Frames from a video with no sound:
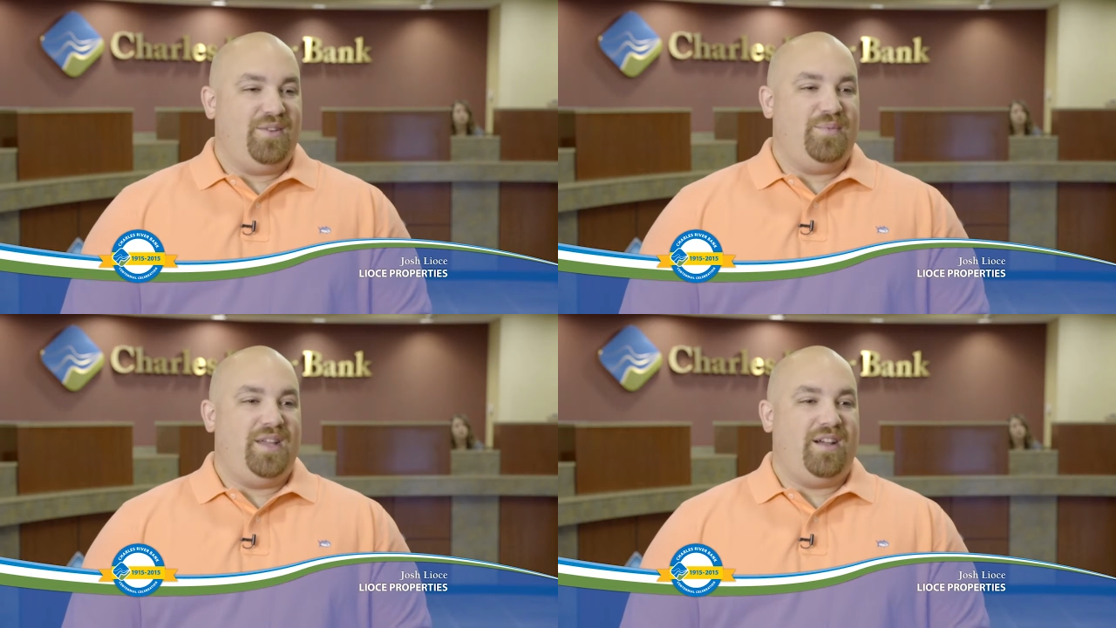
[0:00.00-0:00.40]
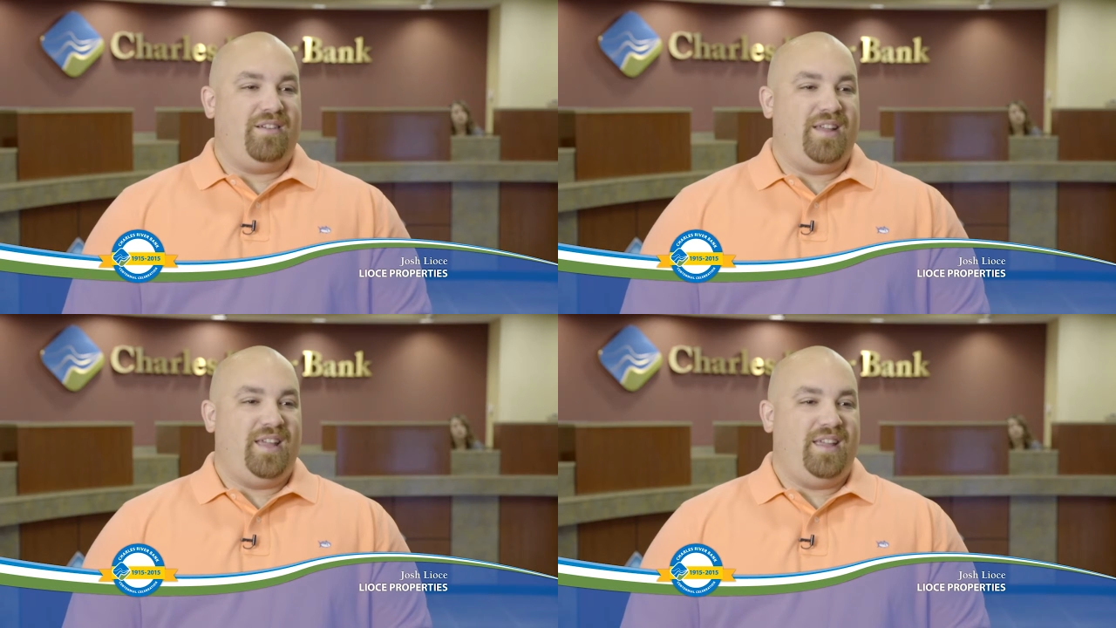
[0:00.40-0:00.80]
We
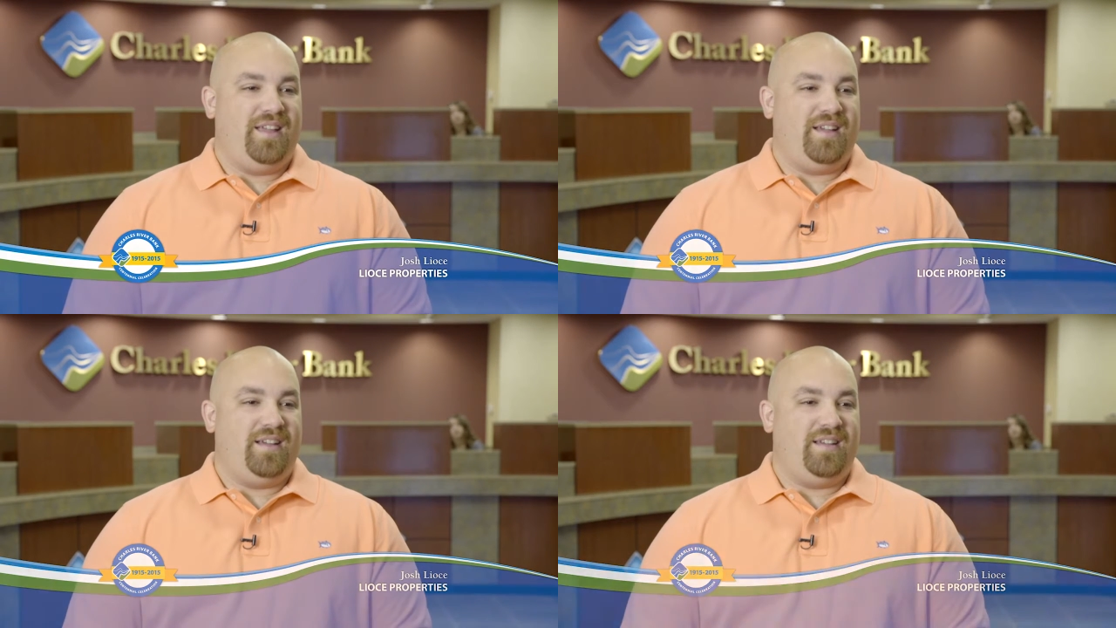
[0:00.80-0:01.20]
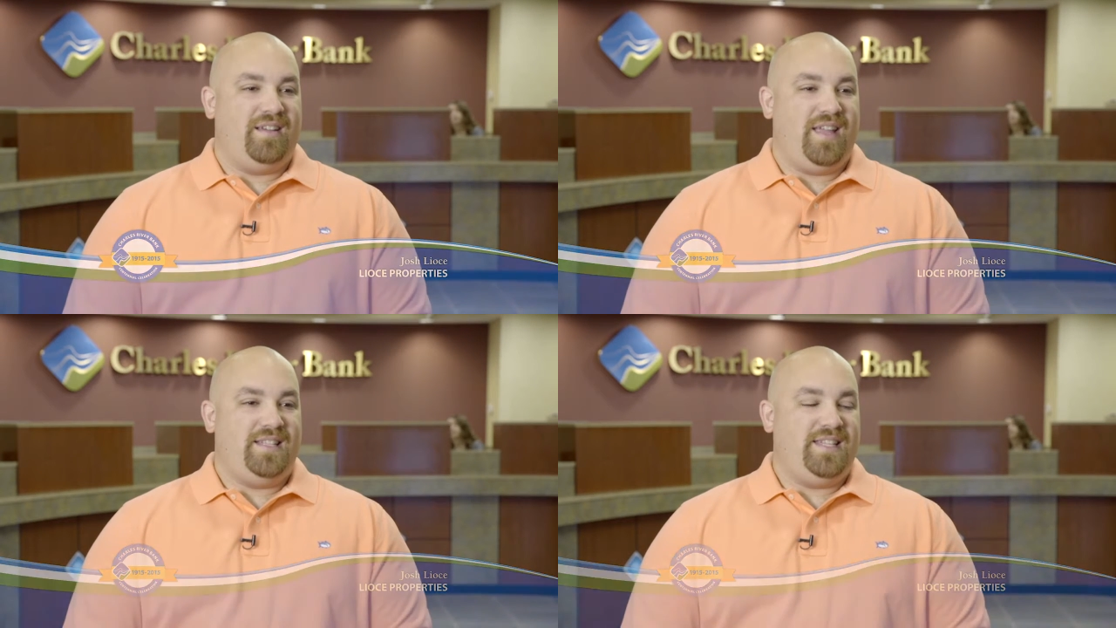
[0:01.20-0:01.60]
are a uh,
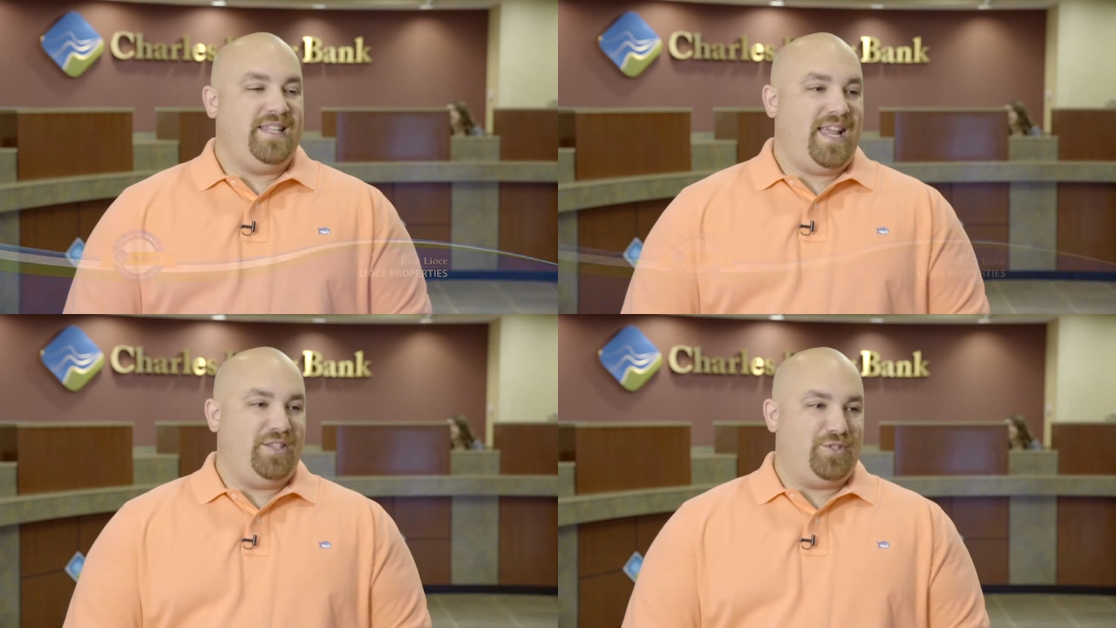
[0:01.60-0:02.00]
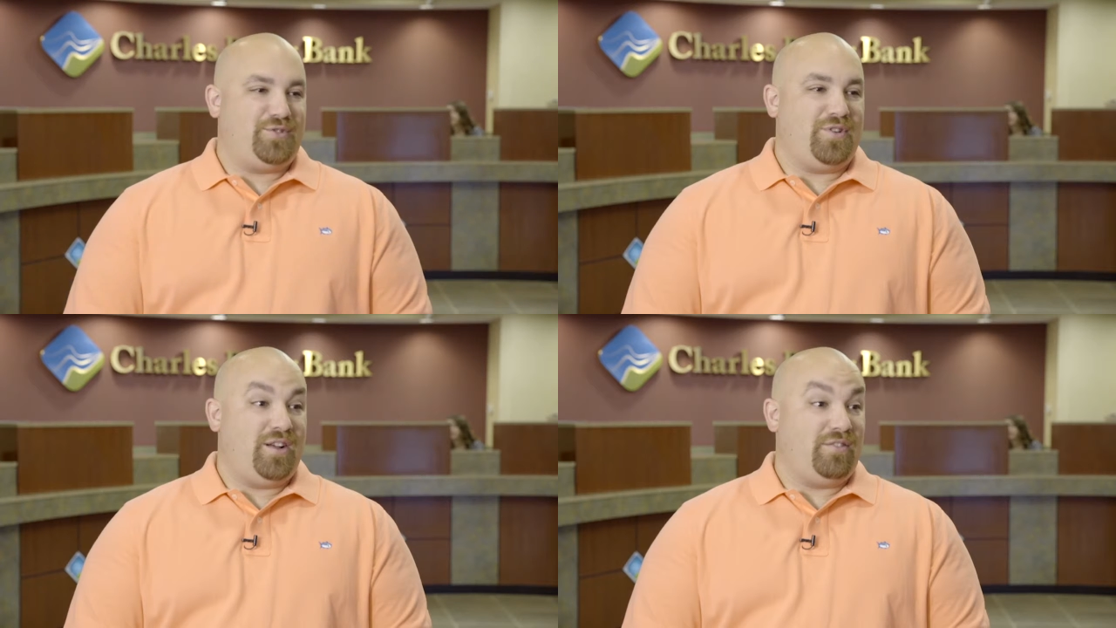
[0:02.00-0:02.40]
18 agent
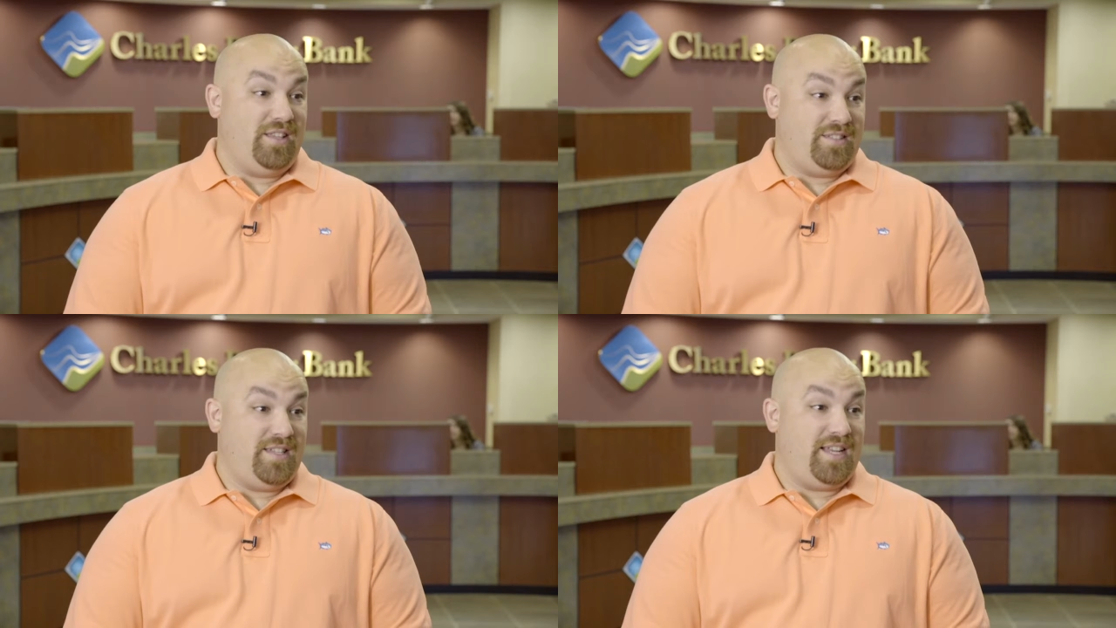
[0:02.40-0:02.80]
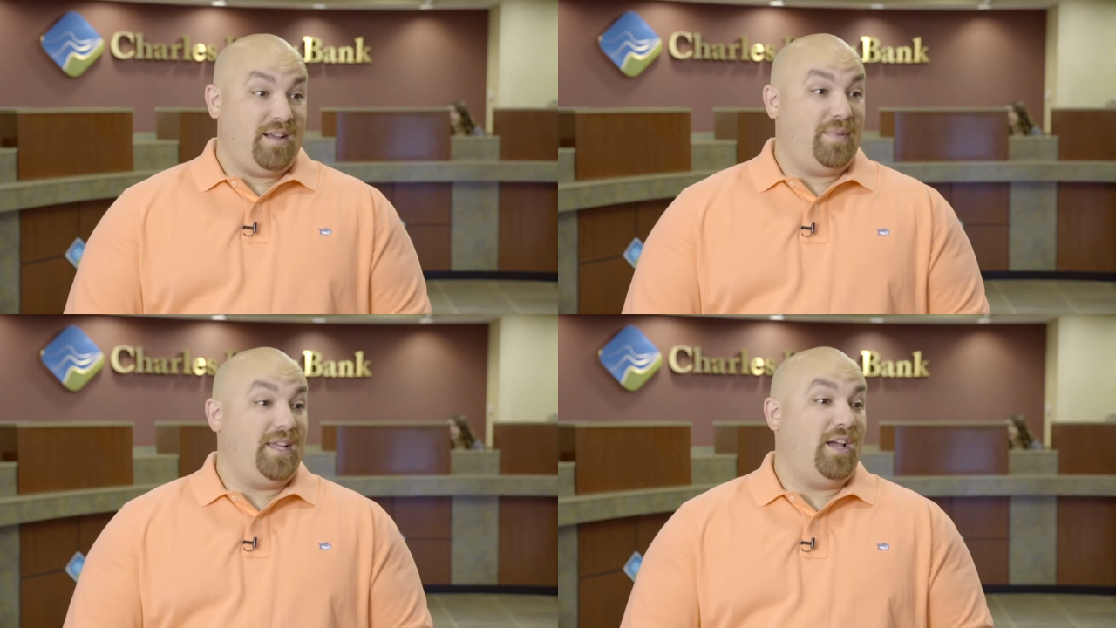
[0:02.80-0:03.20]
strong real estate
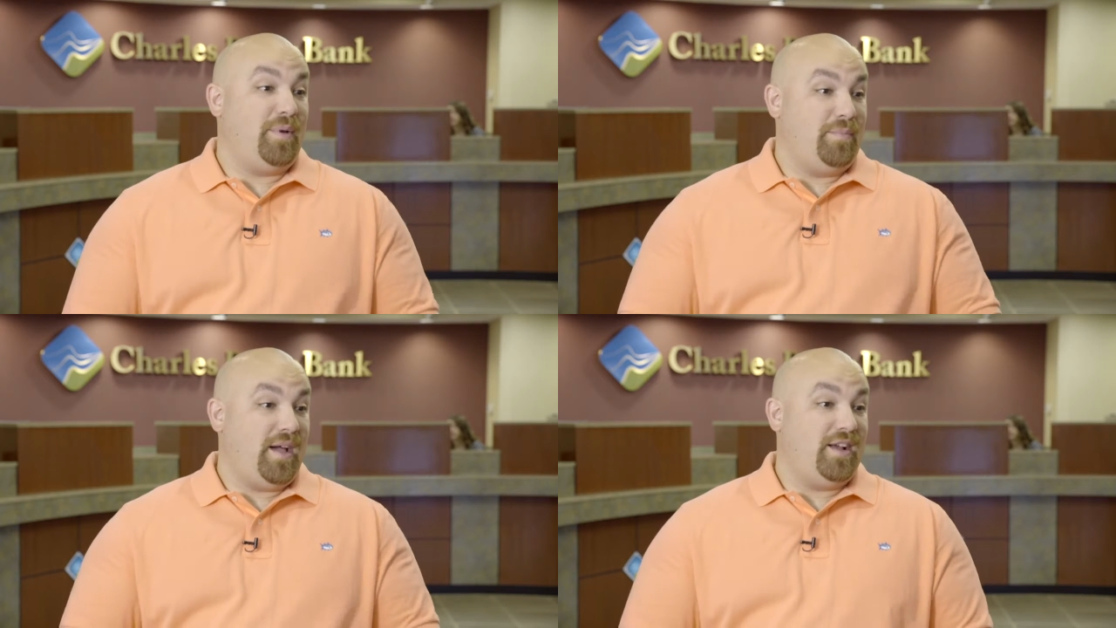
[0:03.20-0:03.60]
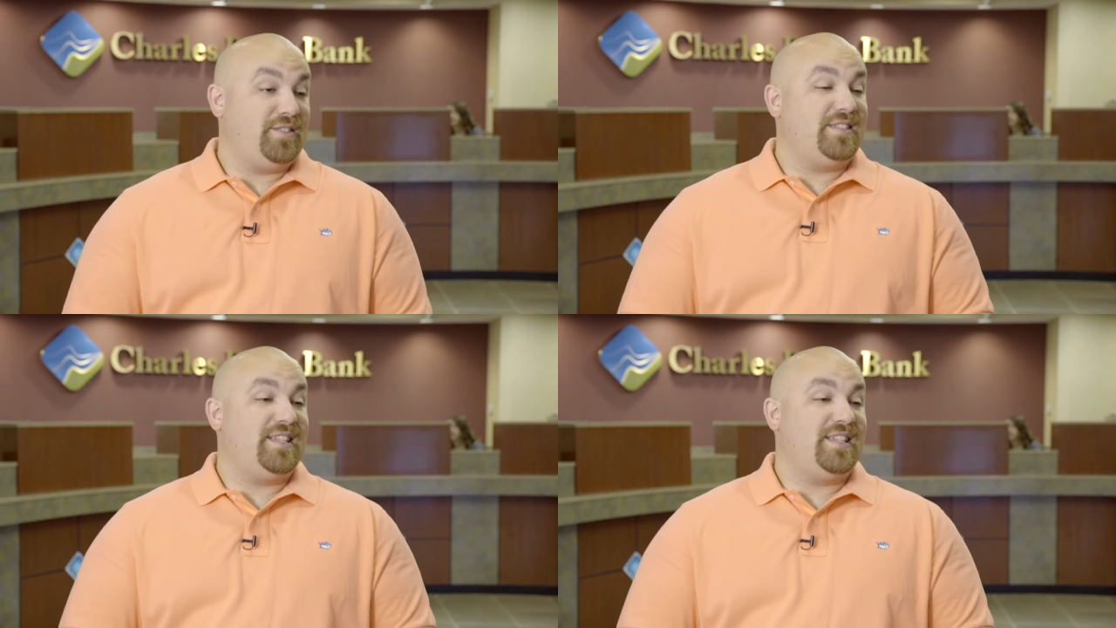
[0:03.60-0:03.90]
company helping buyers and